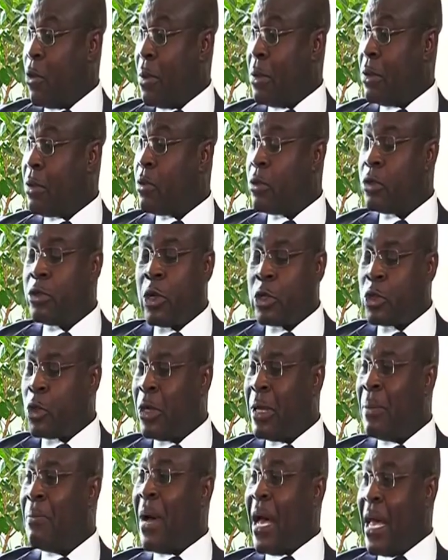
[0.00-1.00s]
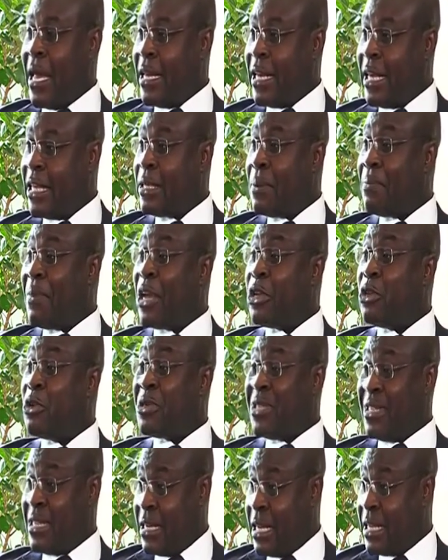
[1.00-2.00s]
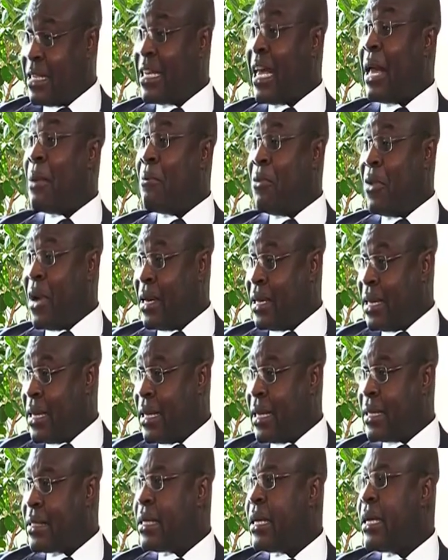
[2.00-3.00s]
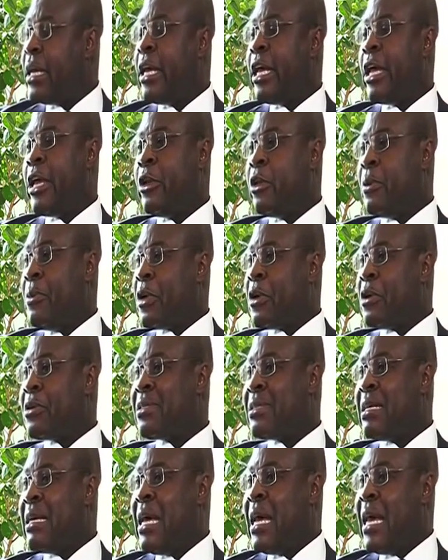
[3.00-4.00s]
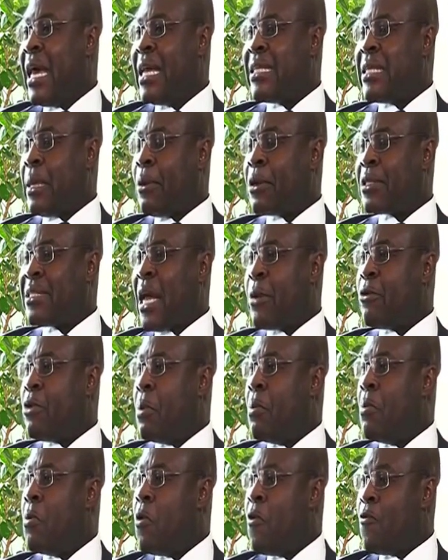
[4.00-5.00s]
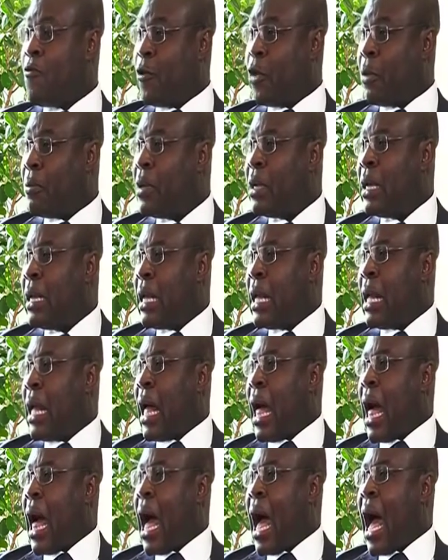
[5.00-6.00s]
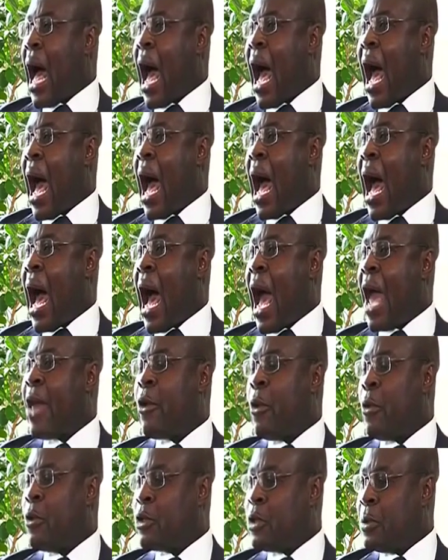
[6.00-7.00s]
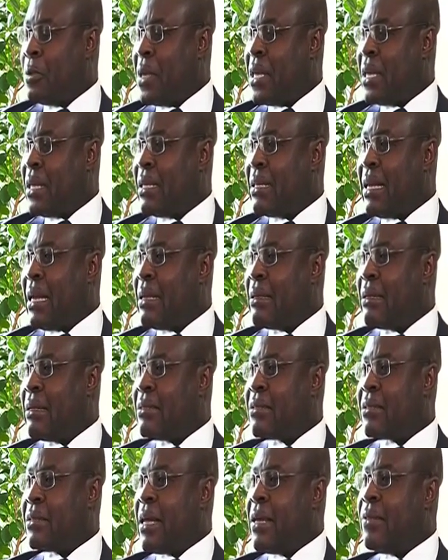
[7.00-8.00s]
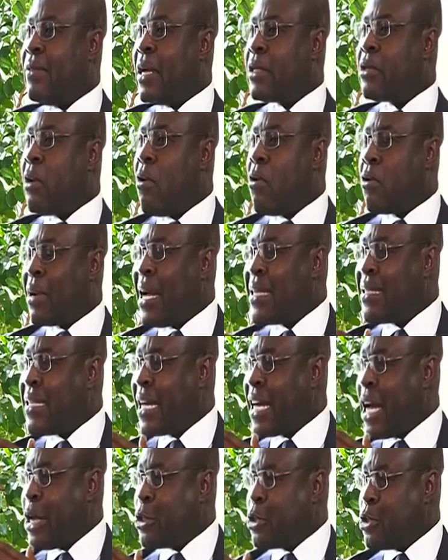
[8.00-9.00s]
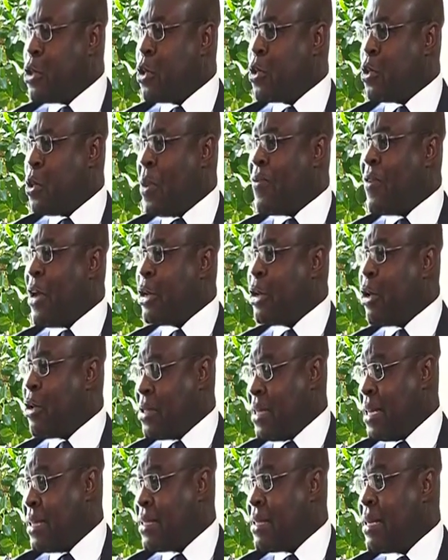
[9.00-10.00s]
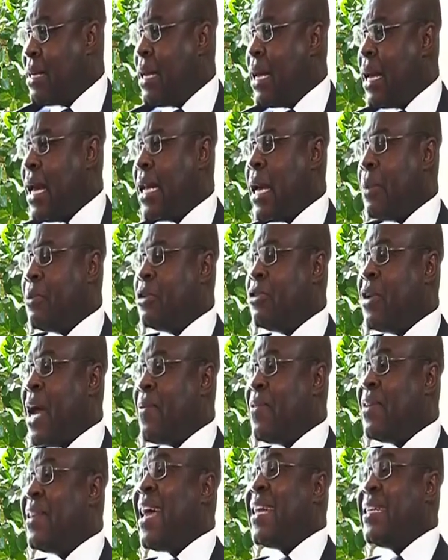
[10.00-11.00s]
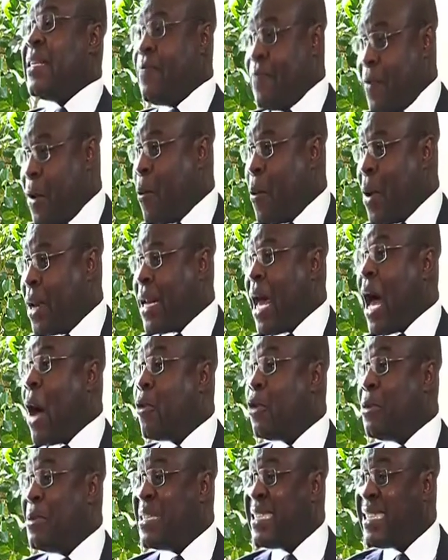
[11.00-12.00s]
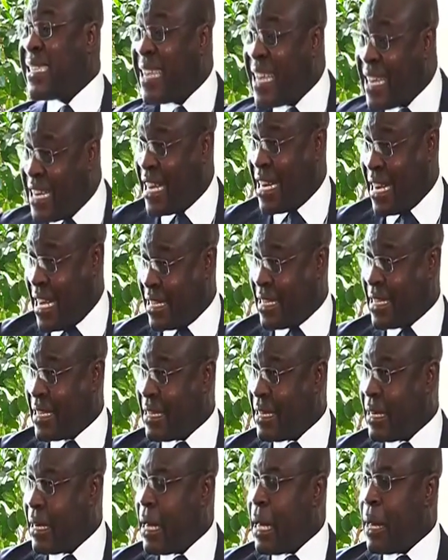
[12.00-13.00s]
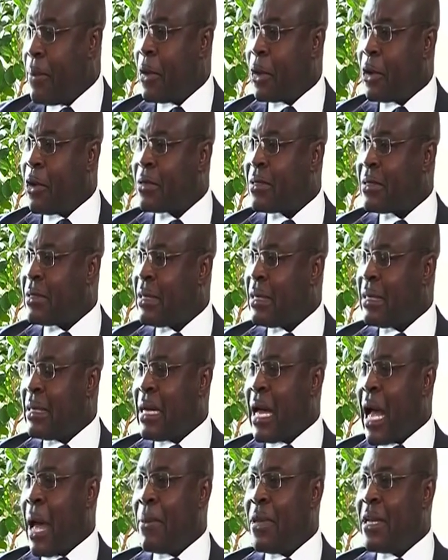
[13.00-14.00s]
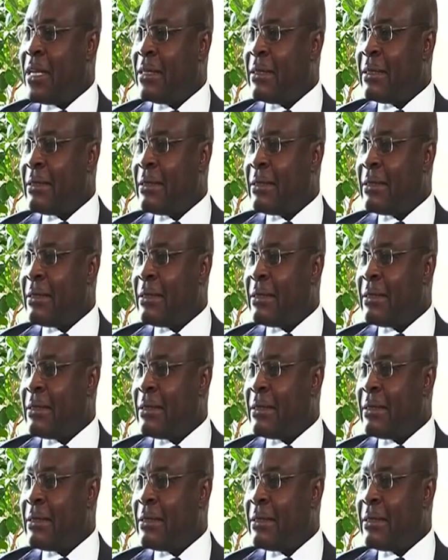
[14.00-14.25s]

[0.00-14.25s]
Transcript: be not only buying it, but using it and branding it. You know, because it's about time we move from... I don't want to be saying that, oh, Kantanka is good, we've endorsed it, and I'll be driving a different one. I want to be seen in it because, I mean,